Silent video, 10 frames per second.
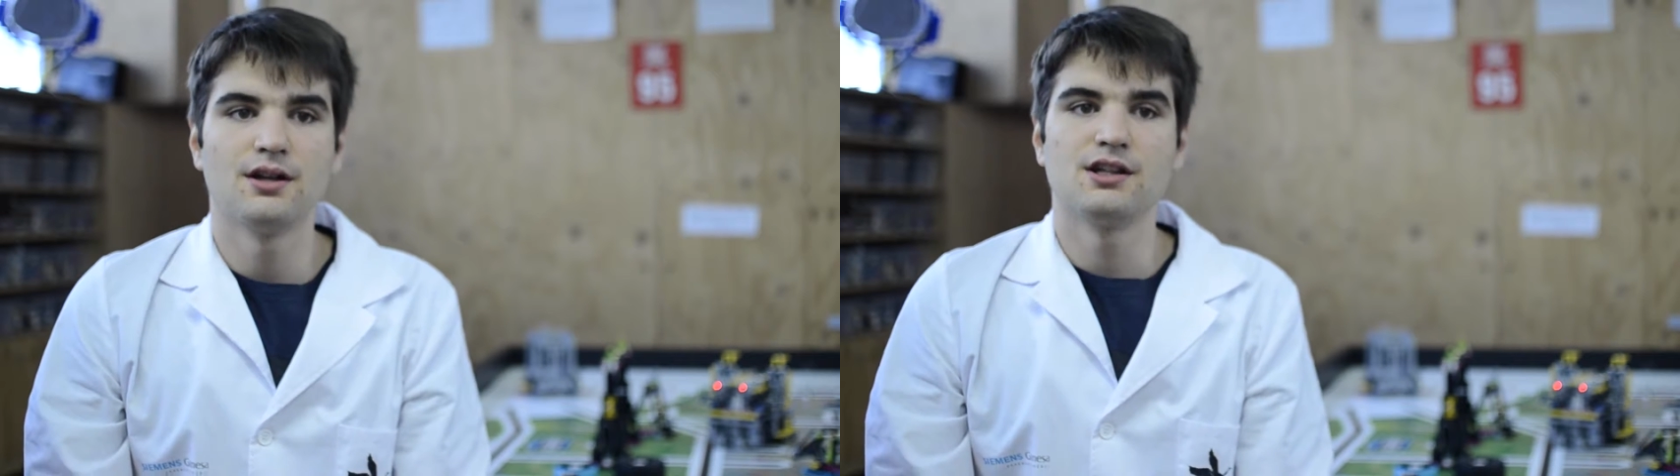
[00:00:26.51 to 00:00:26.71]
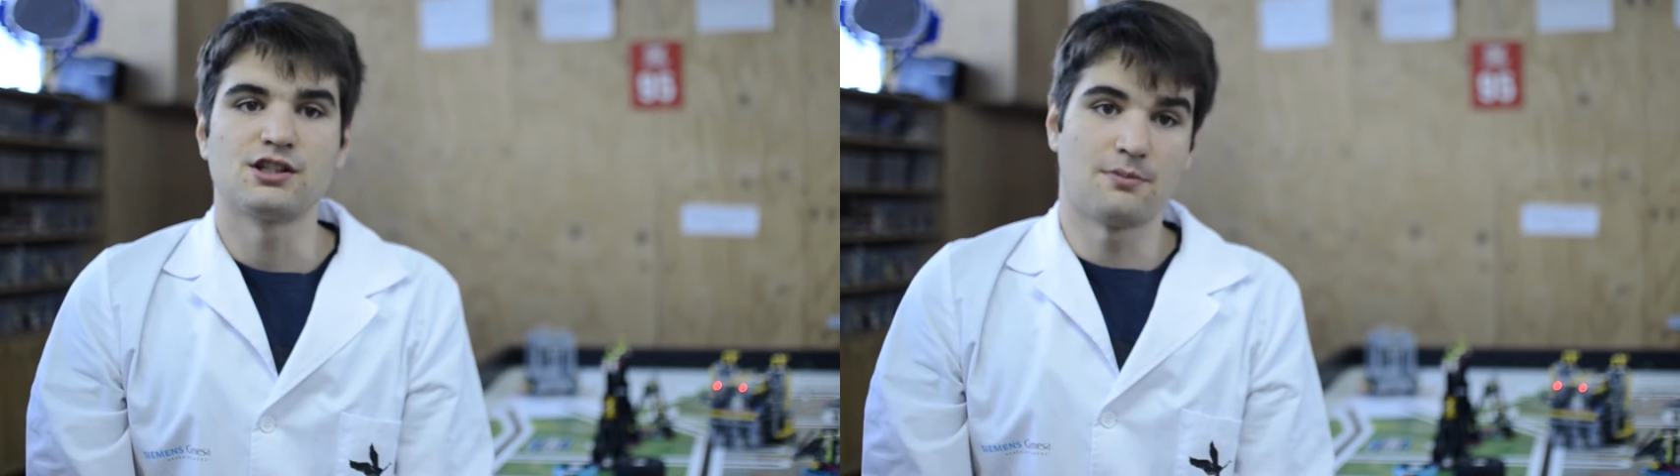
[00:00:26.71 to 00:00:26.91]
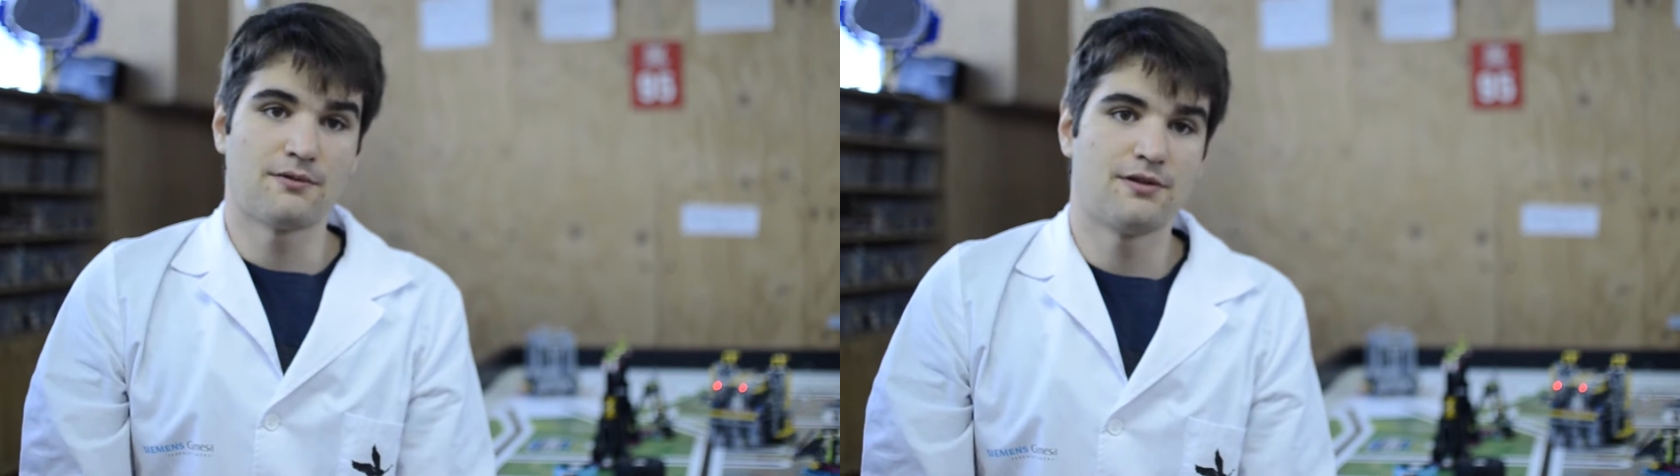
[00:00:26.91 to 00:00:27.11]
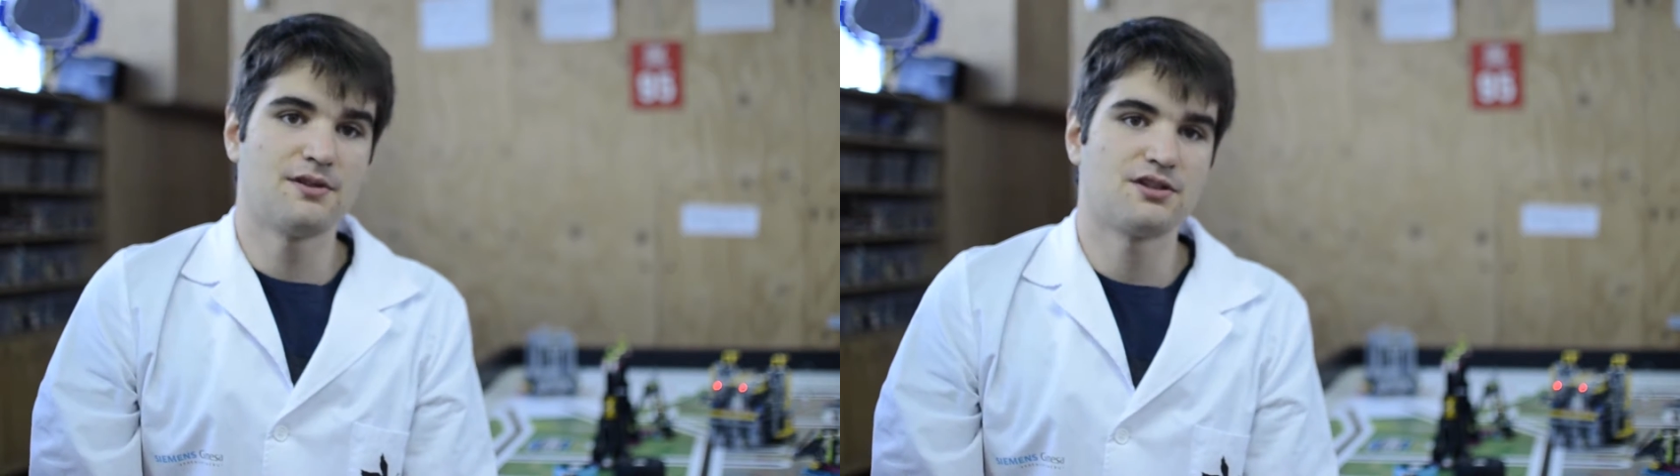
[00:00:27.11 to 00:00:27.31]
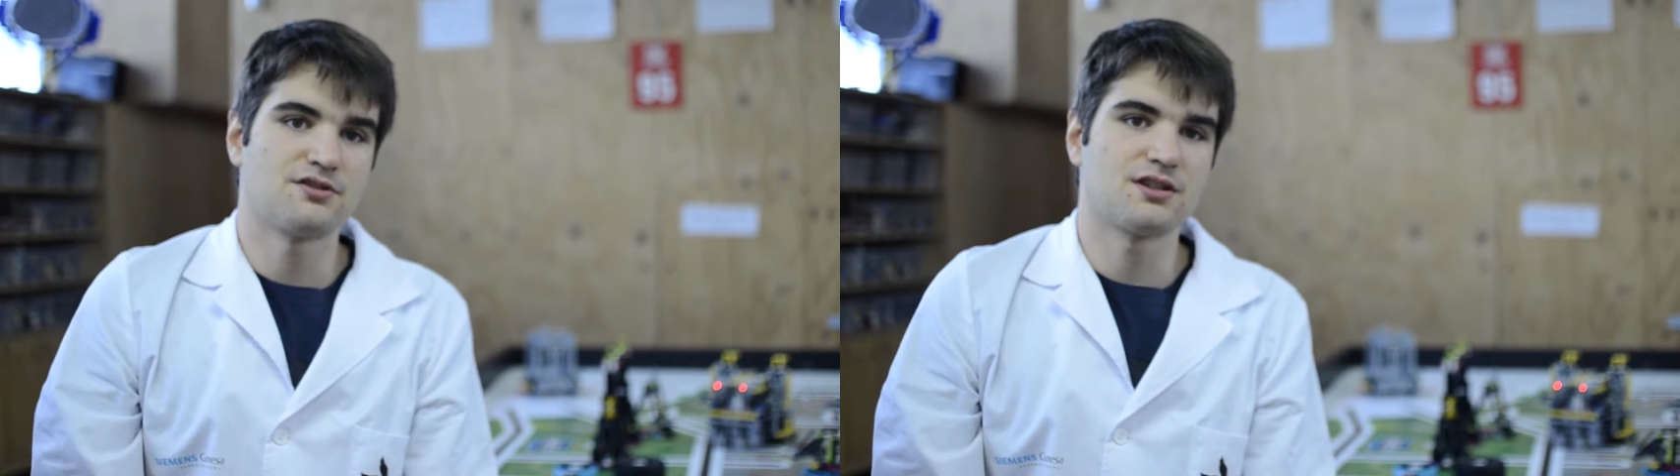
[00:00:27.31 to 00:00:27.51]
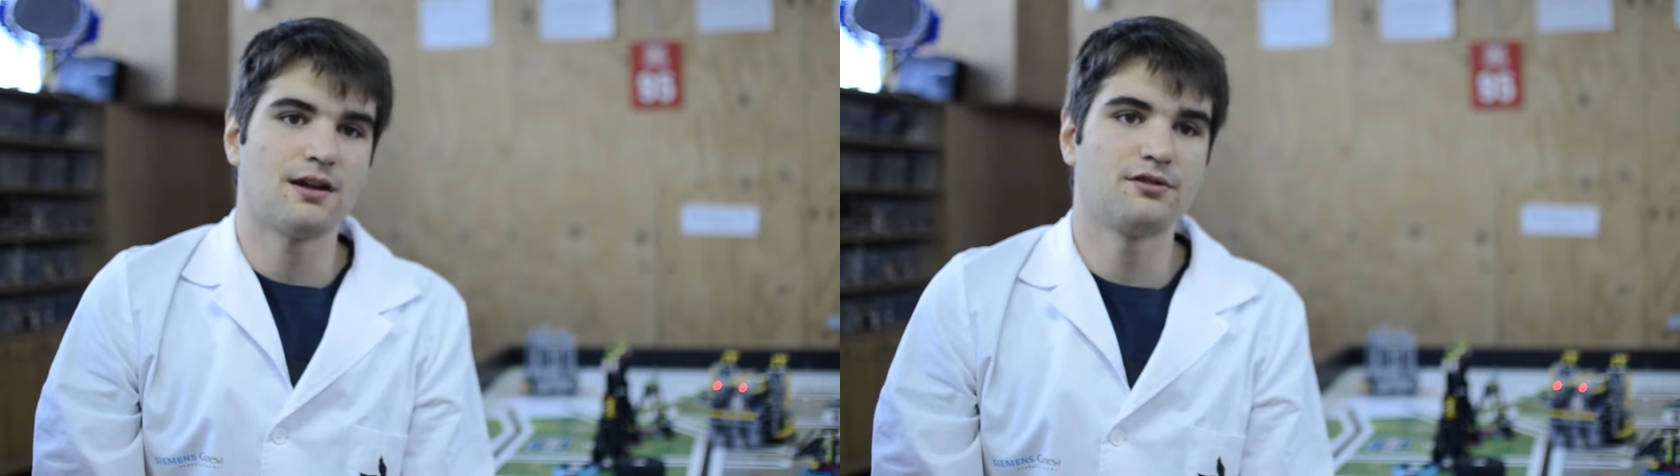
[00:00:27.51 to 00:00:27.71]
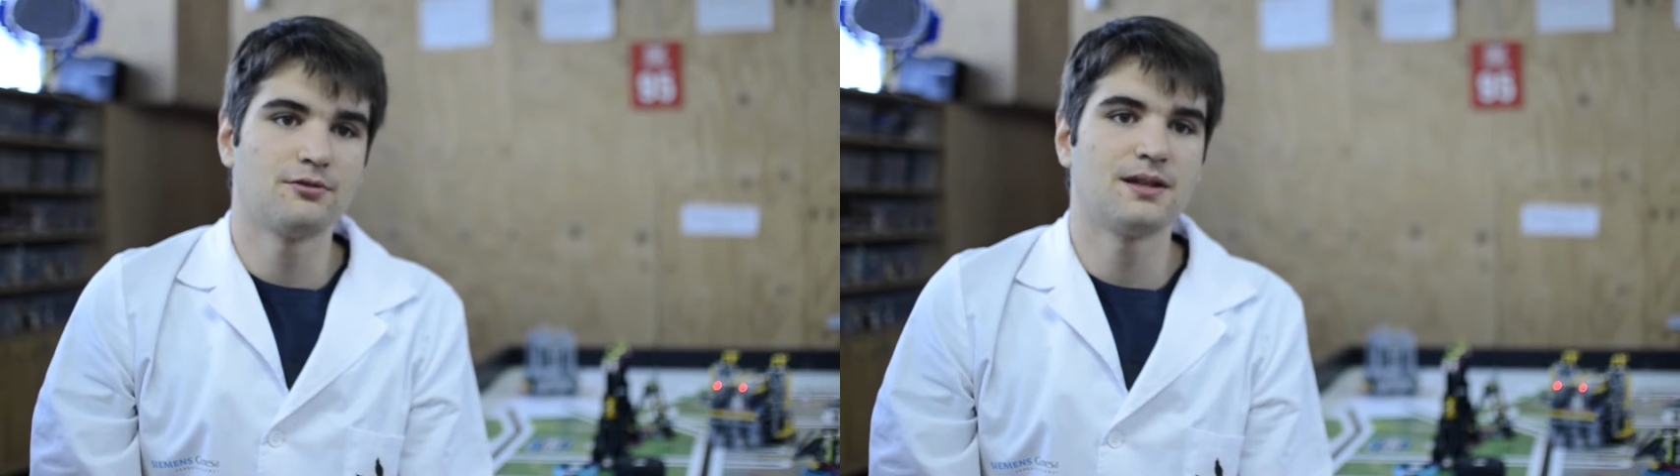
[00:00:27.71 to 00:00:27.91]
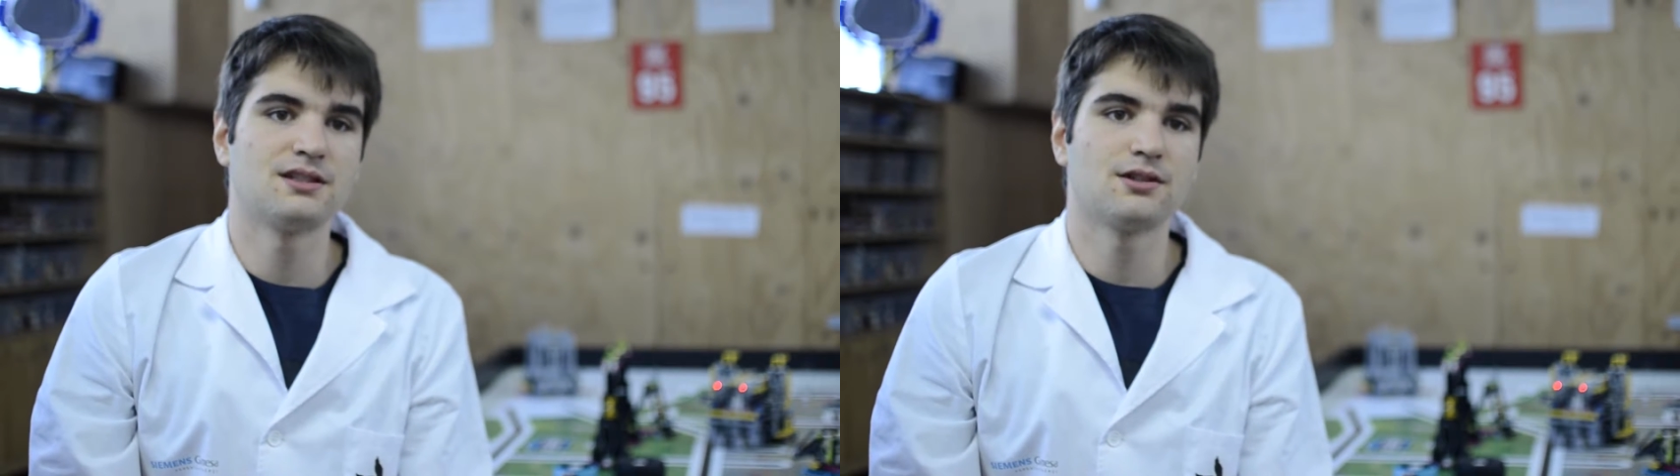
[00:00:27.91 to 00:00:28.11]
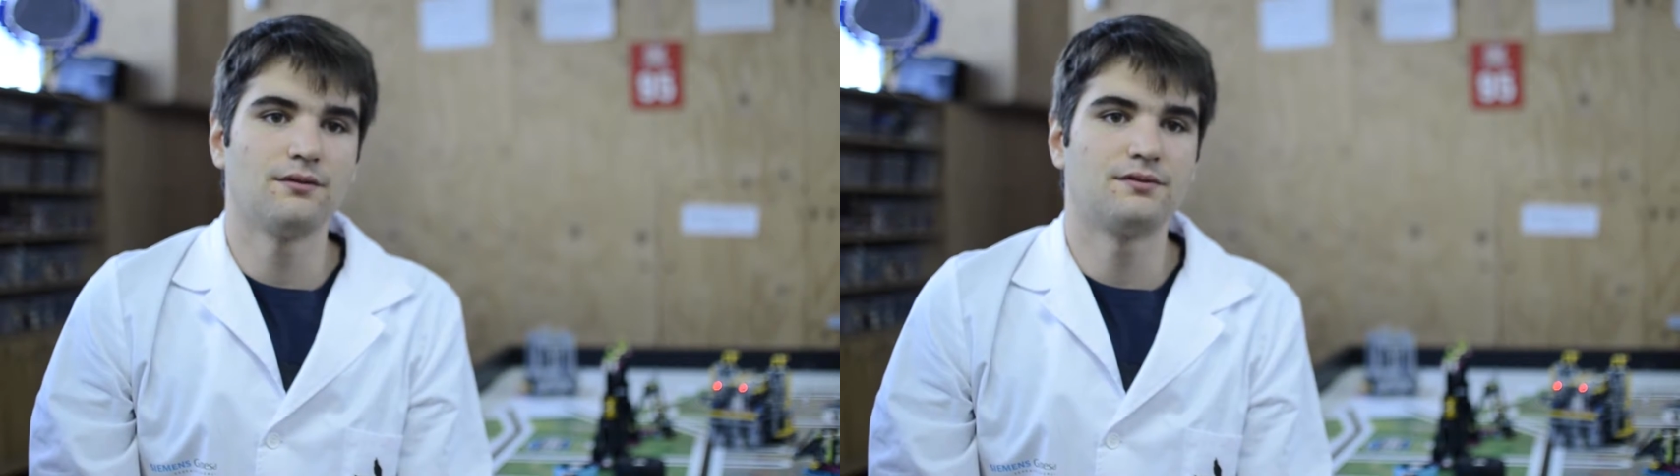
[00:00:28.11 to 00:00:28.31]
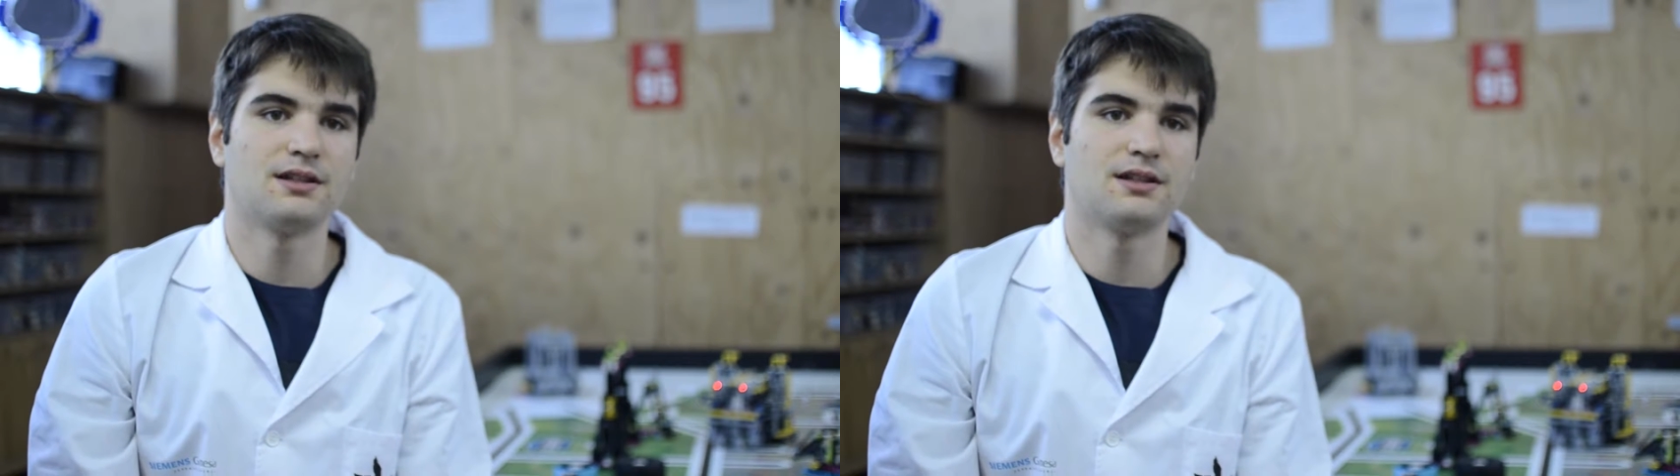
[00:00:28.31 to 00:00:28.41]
Some of the missions have to be solved in